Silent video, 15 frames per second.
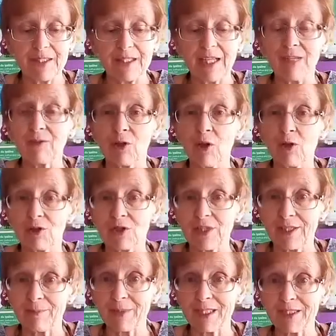have
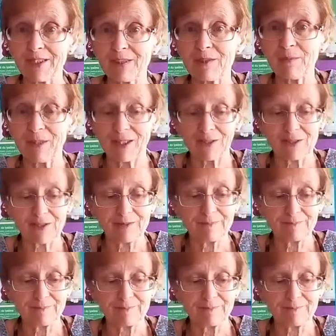largely been dispelled.